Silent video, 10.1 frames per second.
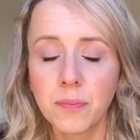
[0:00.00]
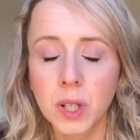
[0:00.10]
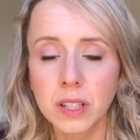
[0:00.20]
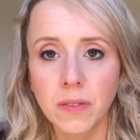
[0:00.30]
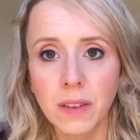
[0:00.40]

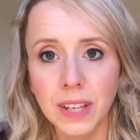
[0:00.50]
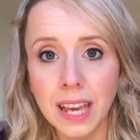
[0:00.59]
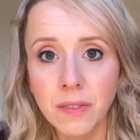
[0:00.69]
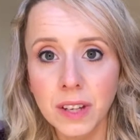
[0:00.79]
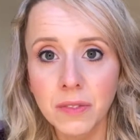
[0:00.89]
because of having
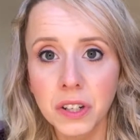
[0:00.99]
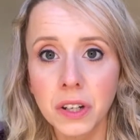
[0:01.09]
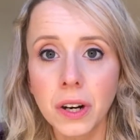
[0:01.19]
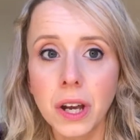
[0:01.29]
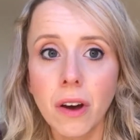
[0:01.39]
hay
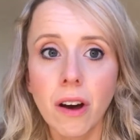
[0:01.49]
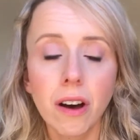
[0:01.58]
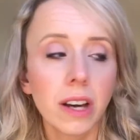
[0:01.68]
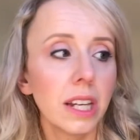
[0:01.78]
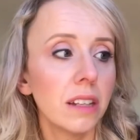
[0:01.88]
fever,
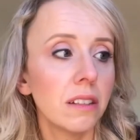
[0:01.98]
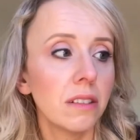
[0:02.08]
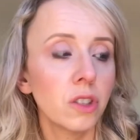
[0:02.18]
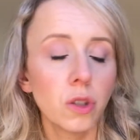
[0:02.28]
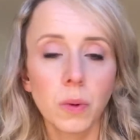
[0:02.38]
I
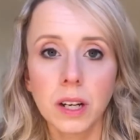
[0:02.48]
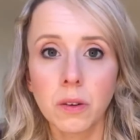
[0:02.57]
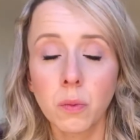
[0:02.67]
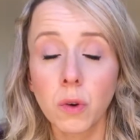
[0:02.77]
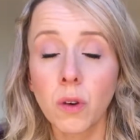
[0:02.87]
do
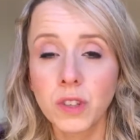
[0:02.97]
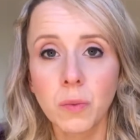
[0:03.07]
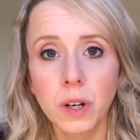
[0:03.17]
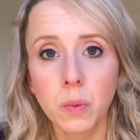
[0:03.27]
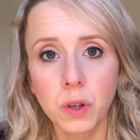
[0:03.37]
often
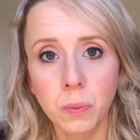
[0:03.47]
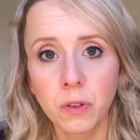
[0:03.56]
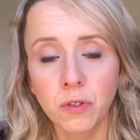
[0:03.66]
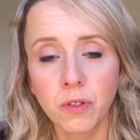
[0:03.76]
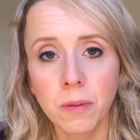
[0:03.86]
wear
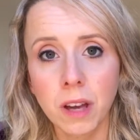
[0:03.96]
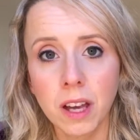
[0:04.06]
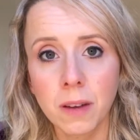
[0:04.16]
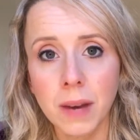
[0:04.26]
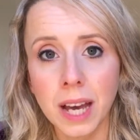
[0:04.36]
waterproof
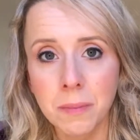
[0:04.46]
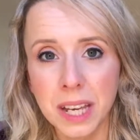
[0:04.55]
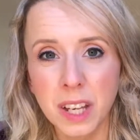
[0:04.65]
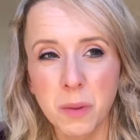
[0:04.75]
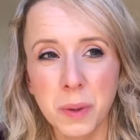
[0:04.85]
eye
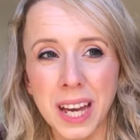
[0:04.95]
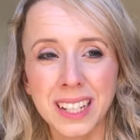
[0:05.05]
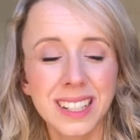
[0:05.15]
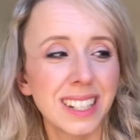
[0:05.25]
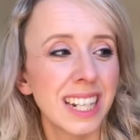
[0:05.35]
makeup,
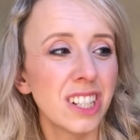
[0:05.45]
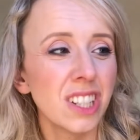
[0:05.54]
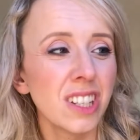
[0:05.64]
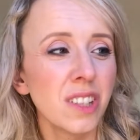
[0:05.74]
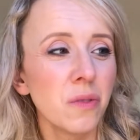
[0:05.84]
and it
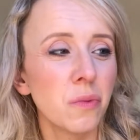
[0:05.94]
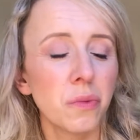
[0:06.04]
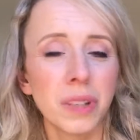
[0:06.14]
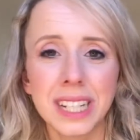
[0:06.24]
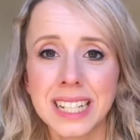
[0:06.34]
just doesn't
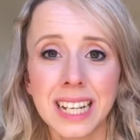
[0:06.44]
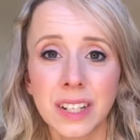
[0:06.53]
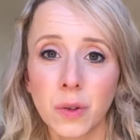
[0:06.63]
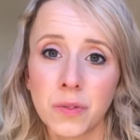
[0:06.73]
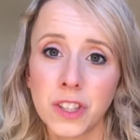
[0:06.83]
really take
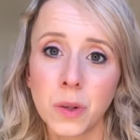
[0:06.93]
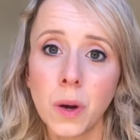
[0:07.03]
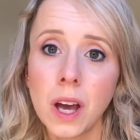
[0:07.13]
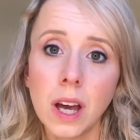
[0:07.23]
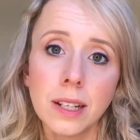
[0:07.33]
it off. So
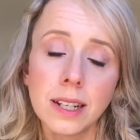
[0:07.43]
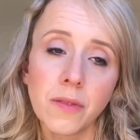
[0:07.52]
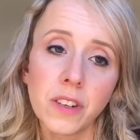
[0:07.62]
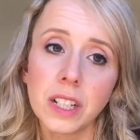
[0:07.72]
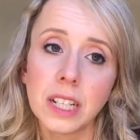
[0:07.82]

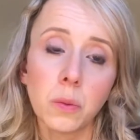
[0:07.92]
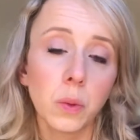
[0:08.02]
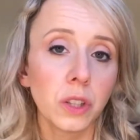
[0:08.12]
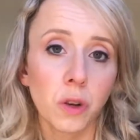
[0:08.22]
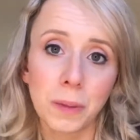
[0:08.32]
definitely
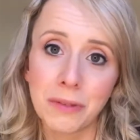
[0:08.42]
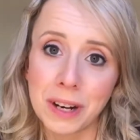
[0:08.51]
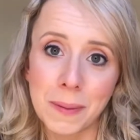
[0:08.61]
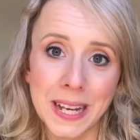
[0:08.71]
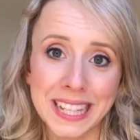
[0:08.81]
will not be
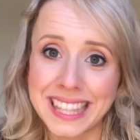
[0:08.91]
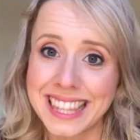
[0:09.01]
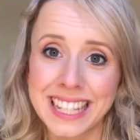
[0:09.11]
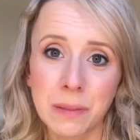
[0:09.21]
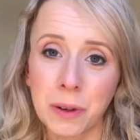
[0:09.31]
rebuying
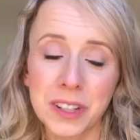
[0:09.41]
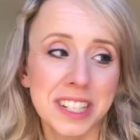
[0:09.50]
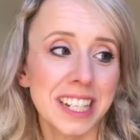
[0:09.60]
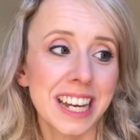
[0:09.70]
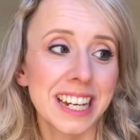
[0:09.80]
this
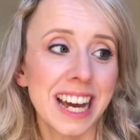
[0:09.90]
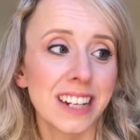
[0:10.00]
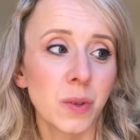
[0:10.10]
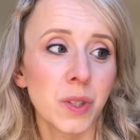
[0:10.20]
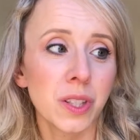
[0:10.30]
product again.
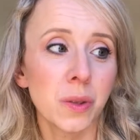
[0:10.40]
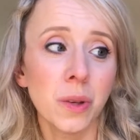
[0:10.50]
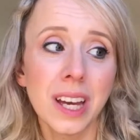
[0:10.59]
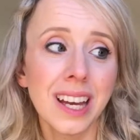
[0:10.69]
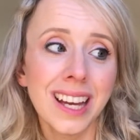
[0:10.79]
And
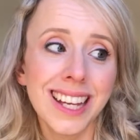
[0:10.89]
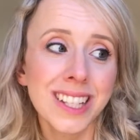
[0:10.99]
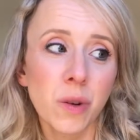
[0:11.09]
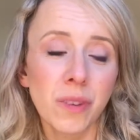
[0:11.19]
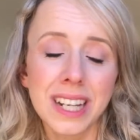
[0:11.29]
also, it's
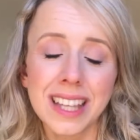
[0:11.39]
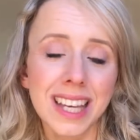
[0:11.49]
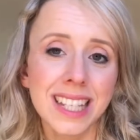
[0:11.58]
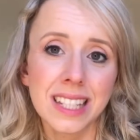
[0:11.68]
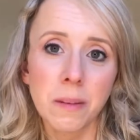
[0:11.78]
not really that
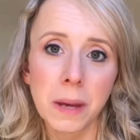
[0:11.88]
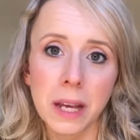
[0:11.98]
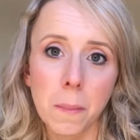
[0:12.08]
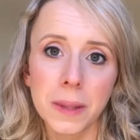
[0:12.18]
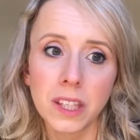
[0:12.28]
easy to pick
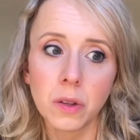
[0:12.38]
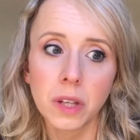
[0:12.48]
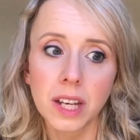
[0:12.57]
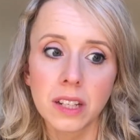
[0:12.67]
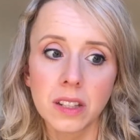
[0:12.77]
up in the
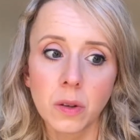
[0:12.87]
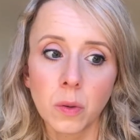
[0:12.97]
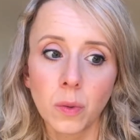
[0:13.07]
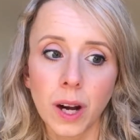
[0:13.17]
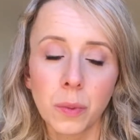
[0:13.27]
UK,
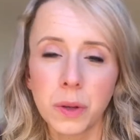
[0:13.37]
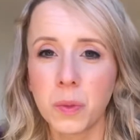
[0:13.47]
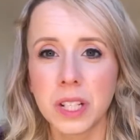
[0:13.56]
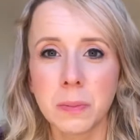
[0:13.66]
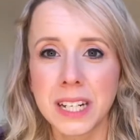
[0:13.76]
so I wouldn't
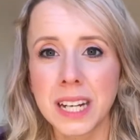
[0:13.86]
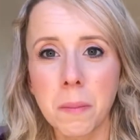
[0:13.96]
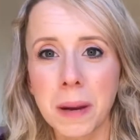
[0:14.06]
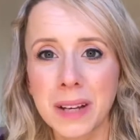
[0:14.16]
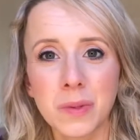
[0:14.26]
want to spend
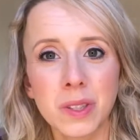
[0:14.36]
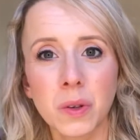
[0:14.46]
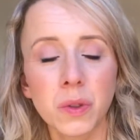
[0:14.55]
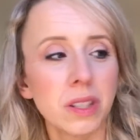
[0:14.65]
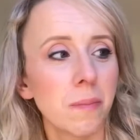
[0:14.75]
£10
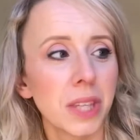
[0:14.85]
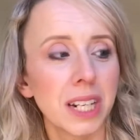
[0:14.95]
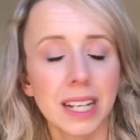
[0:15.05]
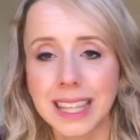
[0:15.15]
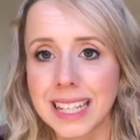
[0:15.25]
on something
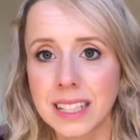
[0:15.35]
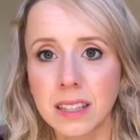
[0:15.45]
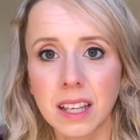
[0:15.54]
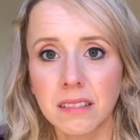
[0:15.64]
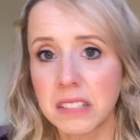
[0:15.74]
like this
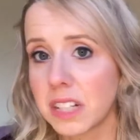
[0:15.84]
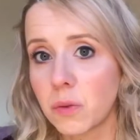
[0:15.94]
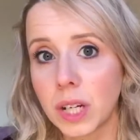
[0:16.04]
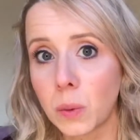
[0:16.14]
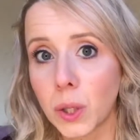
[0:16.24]
that didn't
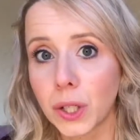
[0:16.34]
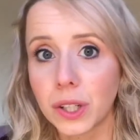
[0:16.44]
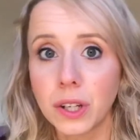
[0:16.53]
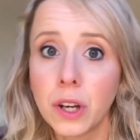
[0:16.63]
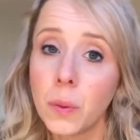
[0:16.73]
really work,
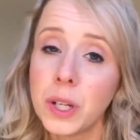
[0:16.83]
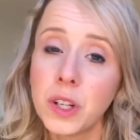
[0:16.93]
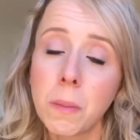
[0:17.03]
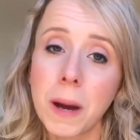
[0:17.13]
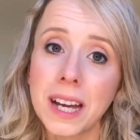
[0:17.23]
when you
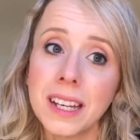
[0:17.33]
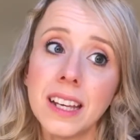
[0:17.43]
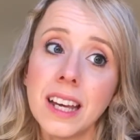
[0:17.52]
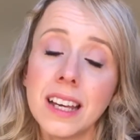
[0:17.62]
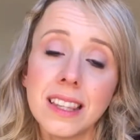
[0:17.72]
could buy
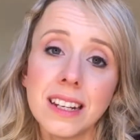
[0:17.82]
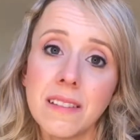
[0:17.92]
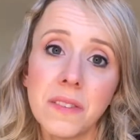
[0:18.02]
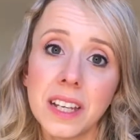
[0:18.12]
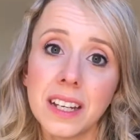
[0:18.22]
the
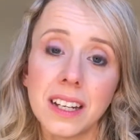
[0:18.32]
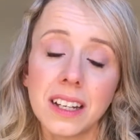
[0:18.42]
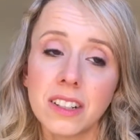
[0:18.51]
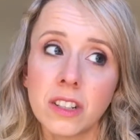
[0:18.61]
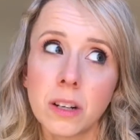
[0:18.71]
Nivea
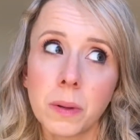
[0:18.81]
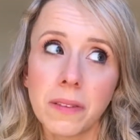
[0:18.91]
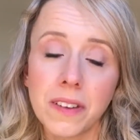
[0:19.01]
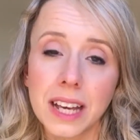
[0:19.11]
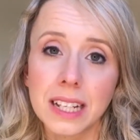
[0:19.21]
Double
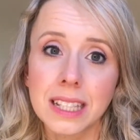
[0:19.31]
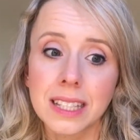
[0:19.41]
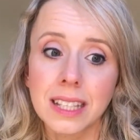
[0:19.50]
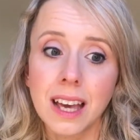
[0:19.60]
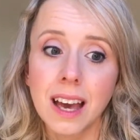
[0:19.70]

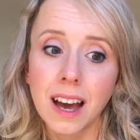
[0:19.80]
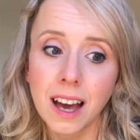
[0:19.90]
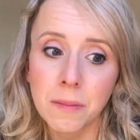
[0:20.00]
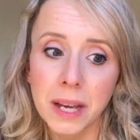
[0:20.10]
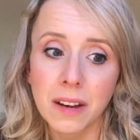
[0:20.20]
Effects
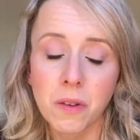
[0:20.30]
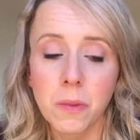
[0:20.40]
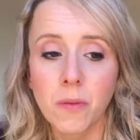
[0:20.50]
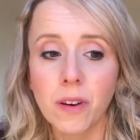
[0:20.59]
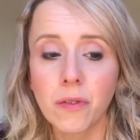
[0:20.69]
Eye Makeup
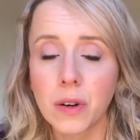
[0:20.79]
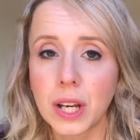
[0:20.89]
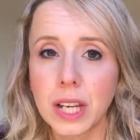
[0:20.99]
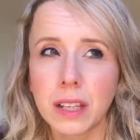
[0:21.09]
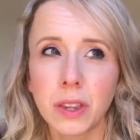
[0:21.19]
Remover for
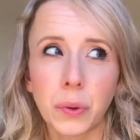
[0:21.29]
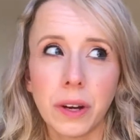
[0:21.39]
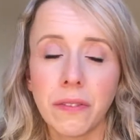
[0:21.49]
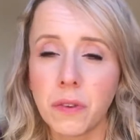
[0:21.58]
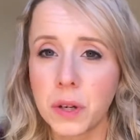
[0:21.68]
like
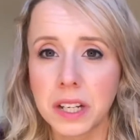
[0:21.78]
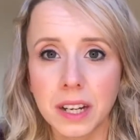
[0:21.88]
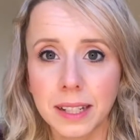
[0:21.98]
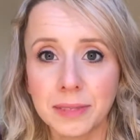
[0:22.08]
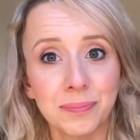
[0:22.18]

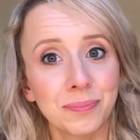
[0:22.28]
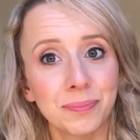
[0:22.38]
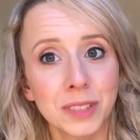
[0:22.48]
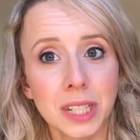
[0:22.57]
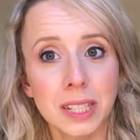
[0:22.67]
$3.49.
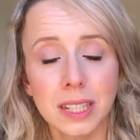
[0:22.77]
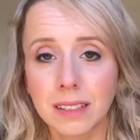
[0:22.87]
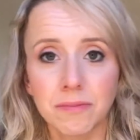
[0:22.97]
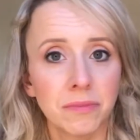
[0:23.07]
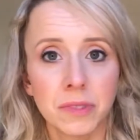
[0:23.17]
Just
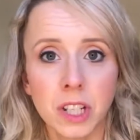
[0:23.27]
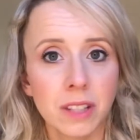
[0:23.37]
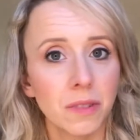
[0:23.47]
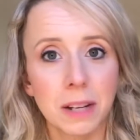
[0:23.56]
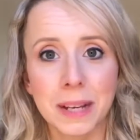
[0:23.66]

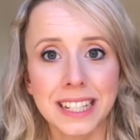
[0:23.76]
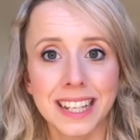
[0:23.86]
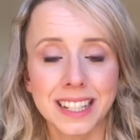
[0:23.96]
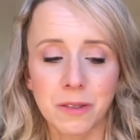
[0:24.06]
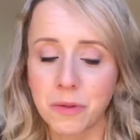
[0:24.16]
doesn't really make
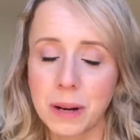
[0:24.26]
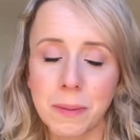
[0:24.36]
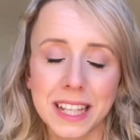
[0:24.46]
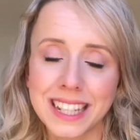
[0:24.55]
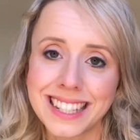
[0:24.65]
sense to
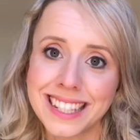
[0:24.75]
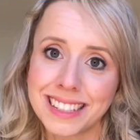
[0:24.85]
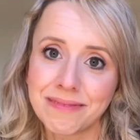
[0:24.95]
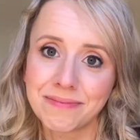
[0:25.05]
rebuy this.